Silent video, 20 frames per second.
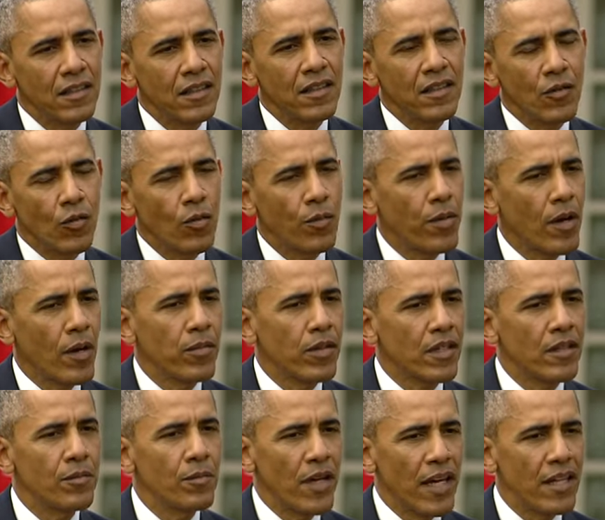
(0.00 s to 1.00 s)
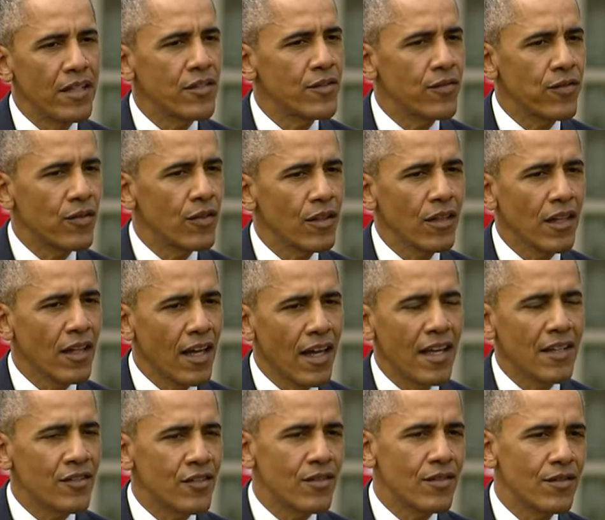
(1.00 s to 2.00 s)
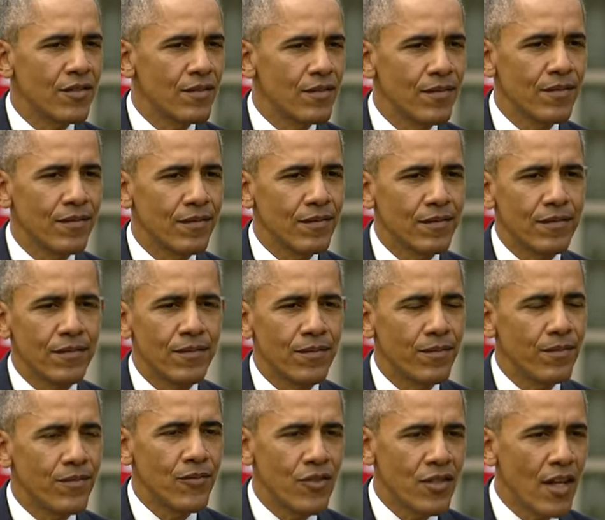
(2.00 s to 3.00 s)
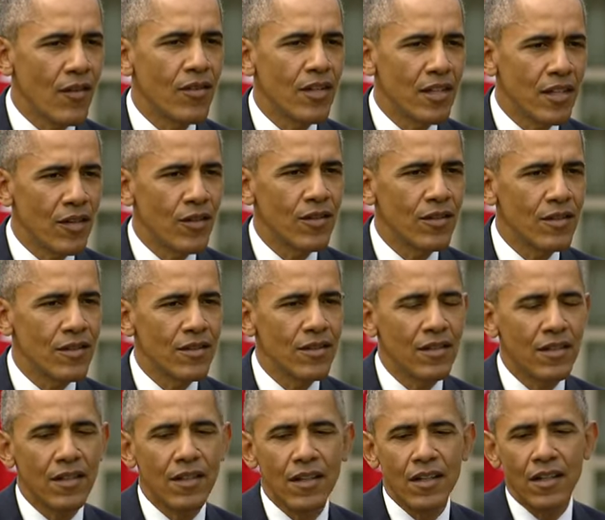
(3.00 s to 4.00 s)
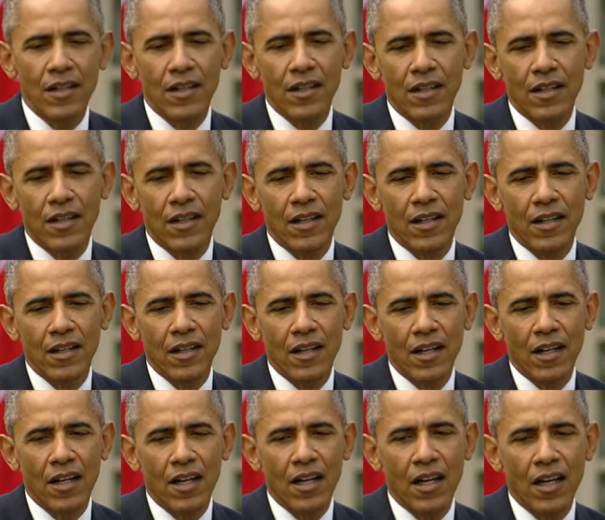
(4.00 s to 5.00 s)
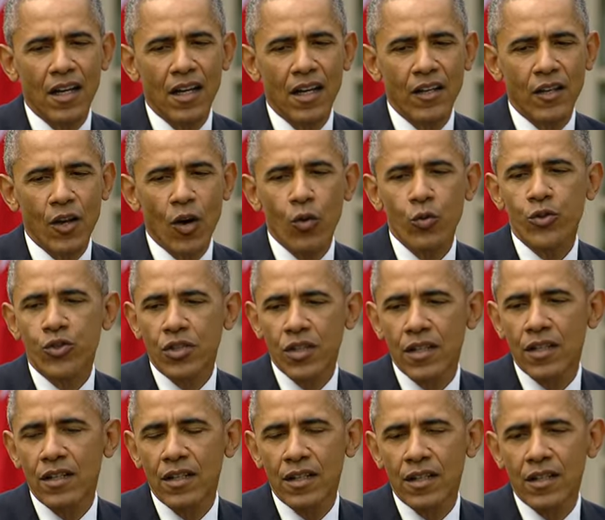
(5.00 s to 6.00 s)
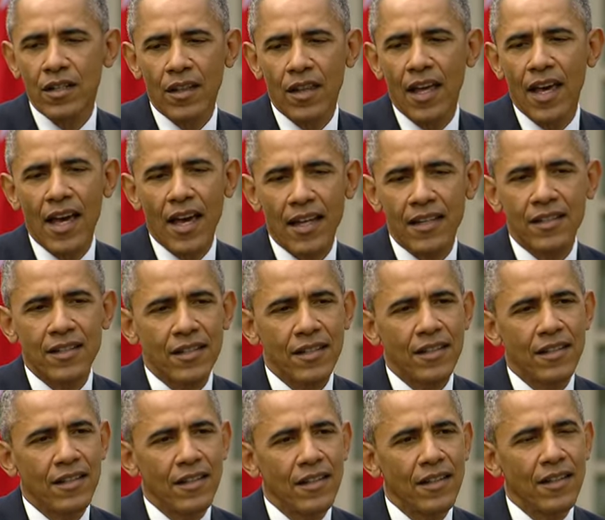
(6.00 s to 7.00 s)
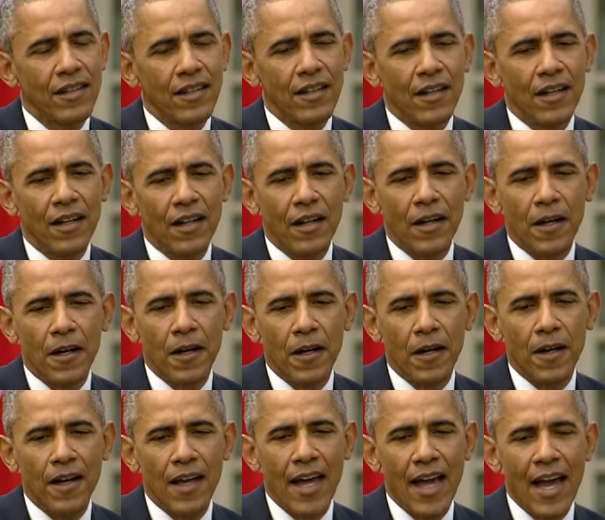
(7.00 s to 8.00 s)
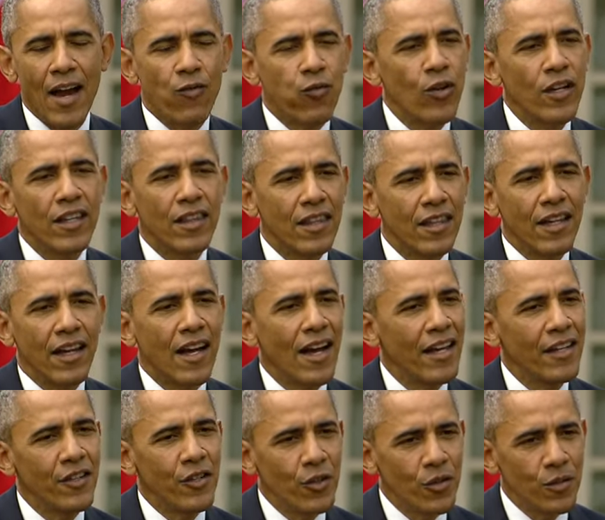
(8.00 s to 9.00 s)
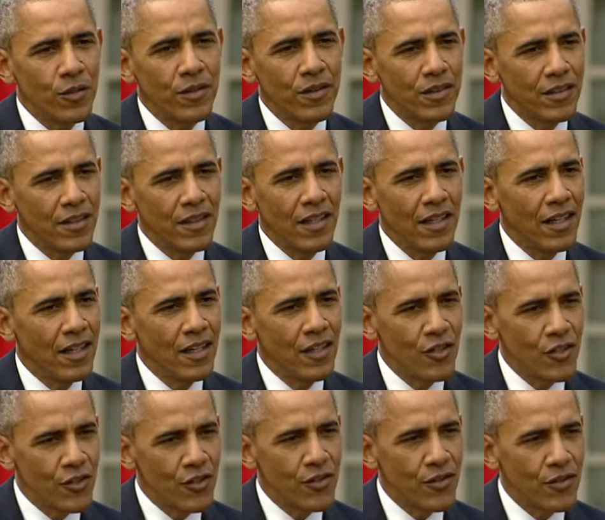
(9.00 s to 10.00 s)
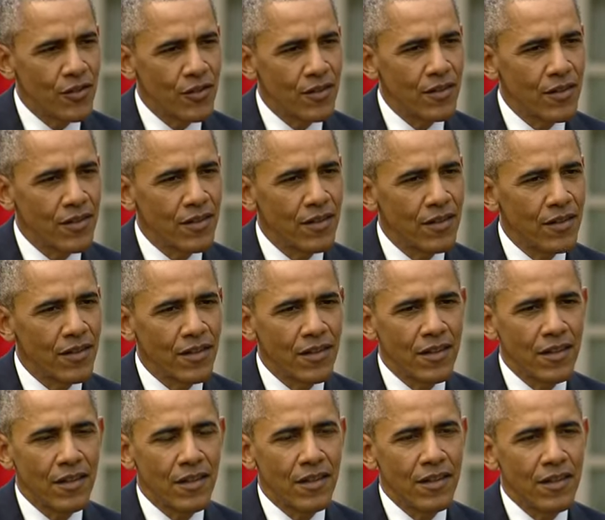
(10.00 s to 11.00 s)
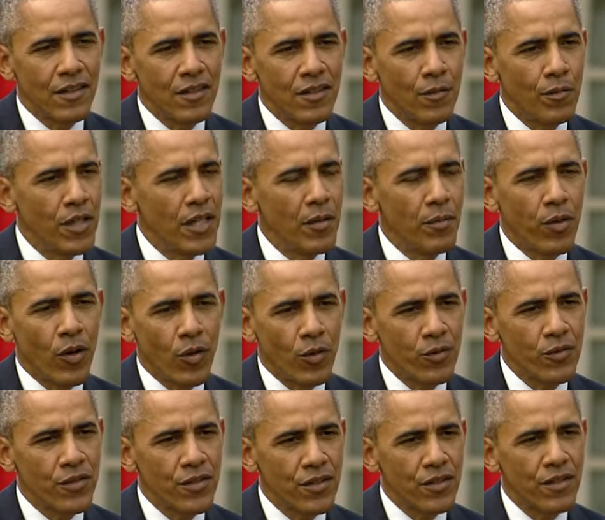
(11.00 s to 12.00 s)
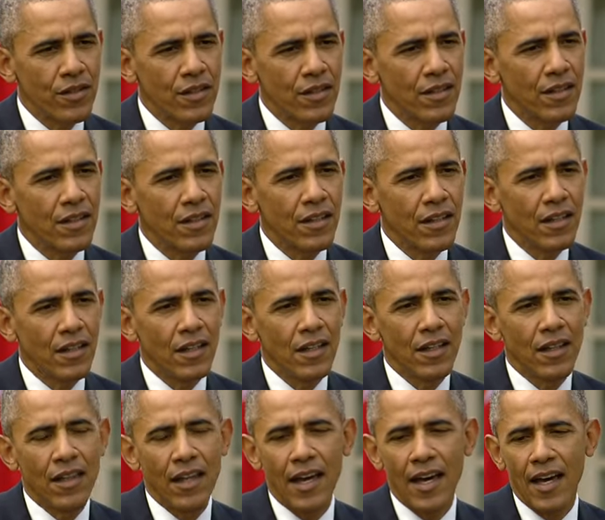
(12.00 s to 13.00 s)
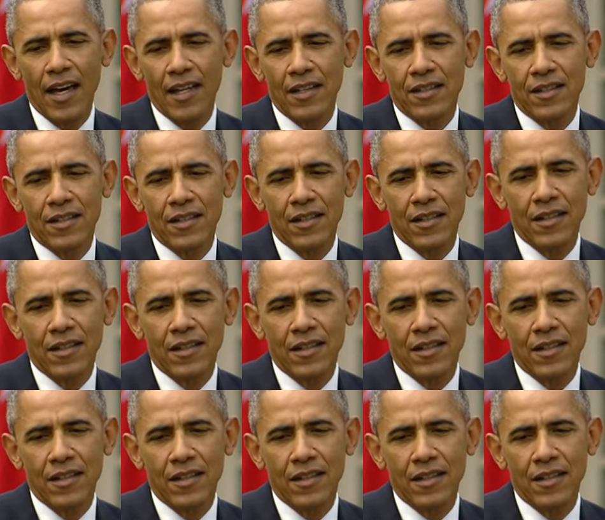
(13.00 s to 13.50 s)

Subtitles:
the Republican base for the last 7 years a notion that everything I do is to be opposed, that